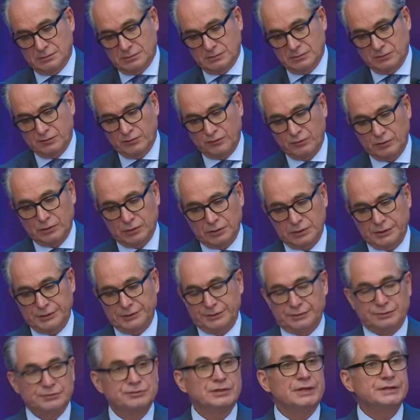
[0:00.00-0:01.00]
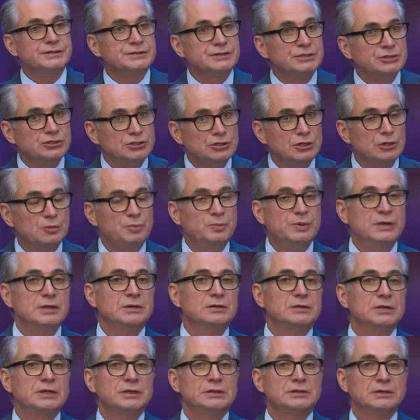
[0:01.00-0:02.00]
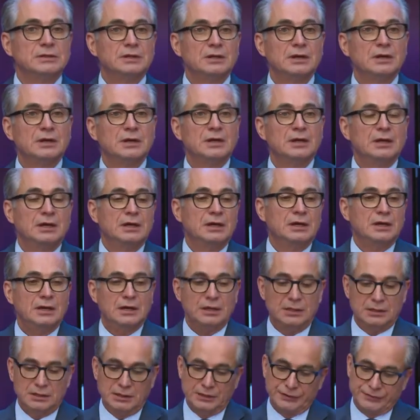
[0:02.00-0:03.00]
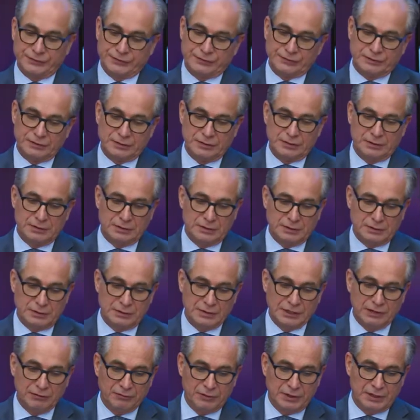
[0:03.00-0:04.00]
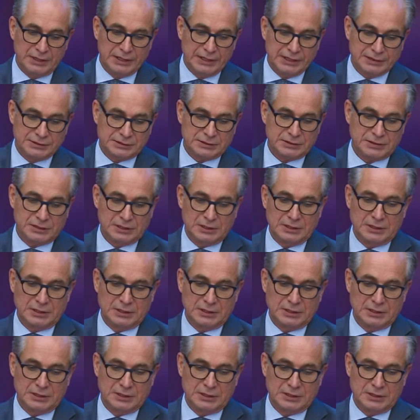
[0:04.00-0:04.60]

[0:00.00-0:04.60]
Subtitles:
For a transitional period, it is nevertheless